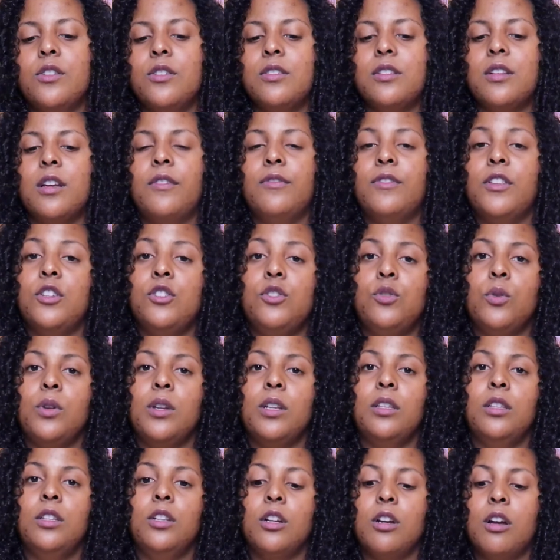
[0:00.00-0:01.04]
yourself that you
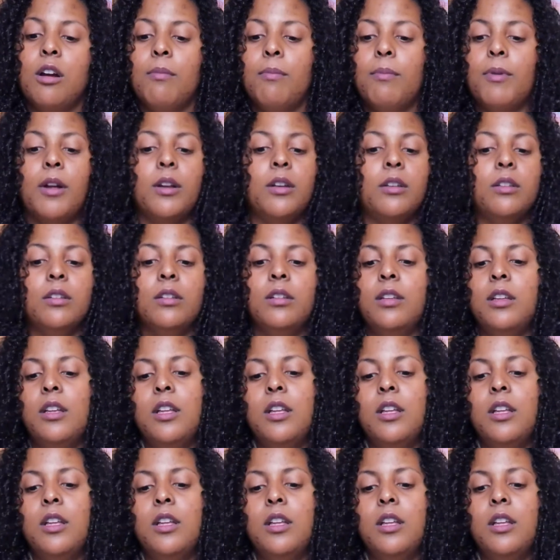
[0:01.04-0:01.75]
can look up on